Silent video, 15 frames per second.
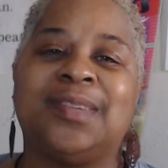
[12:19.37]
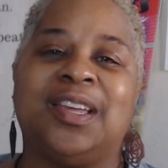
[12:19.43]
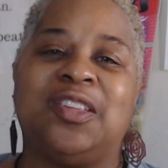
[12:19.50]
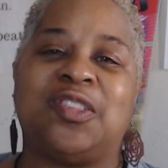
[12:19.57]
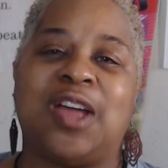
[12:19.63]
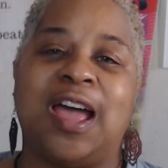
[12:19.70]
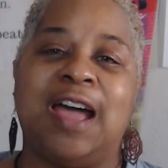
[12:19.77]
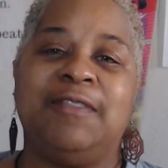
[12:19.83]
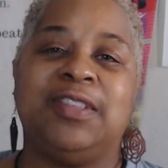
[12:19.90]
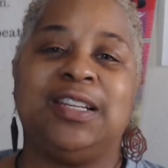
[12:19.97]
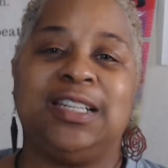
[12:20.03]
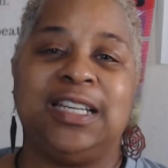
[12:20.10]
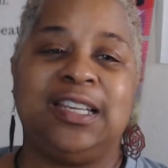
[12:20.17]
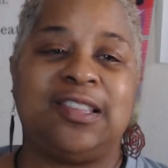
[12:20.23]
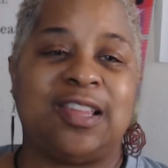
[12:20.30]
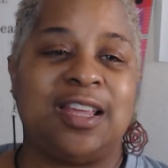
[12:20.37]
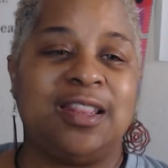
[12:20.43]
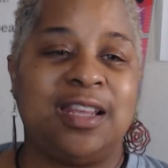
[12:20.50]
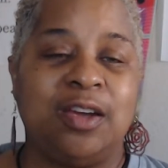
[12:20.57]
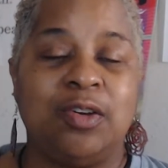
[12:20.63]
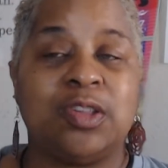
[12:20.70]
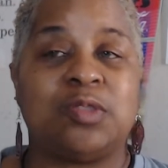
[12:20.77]
So I have the links in
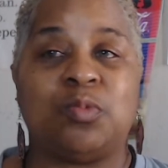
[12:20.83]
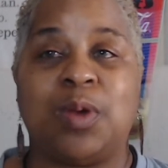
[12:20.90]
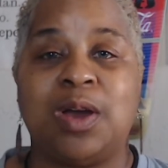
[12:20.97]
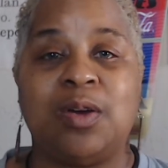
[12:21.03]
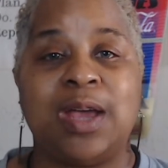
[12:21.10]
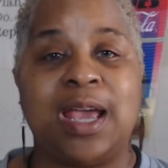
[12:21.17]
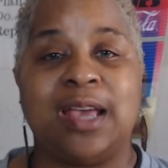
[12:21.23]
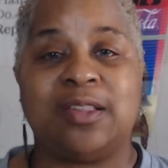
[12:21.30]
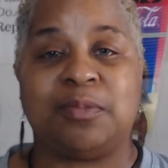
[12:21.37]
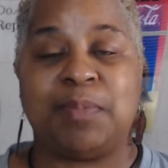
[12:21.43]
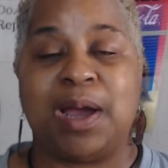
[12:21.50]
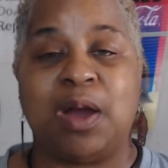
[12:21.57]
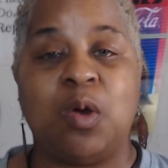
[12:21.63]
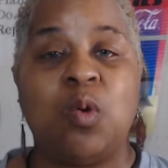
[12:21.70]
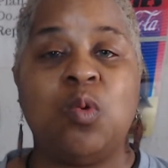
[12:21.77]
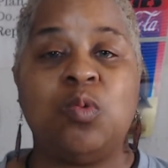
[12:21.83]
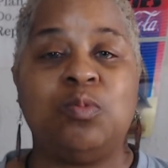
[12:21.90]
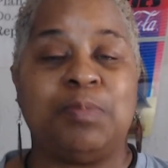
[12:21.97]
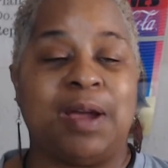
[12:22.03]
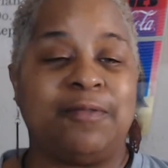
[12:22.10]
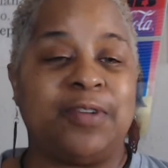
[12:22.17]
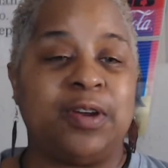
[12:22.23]
there, as well as my
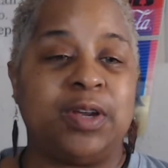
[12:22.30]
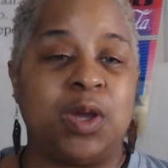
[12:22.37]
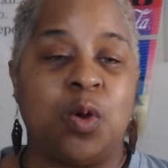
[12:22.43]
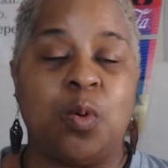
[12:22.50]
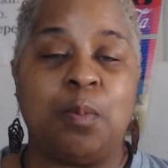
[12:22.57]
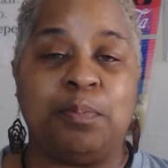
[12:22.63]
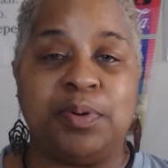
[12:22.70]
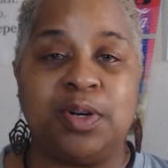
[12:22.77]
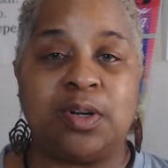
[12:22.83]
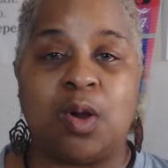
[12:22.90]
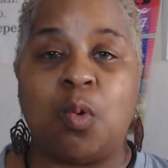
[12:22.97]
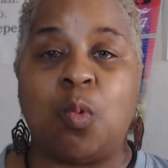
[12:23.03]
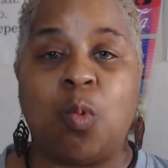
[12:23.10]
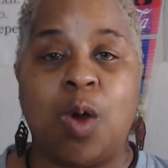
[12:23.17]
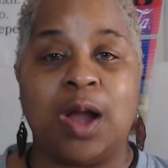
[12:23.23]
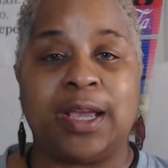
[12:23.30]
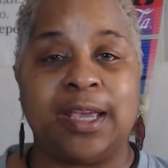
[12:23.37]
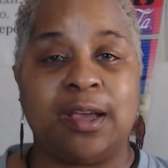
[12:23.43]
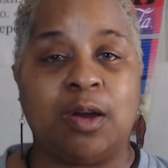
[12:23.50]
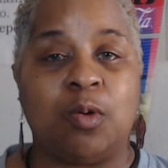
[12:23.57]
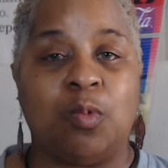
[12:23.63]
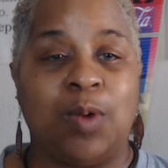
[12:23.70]
very own book, Walking
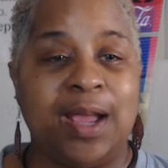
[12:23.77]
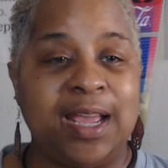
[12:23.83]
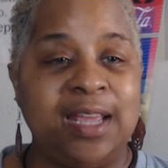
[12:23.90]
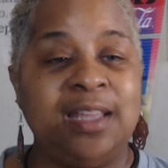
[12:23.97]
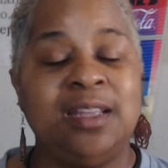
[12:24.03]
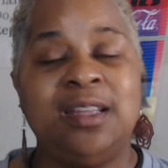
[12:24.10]
Away.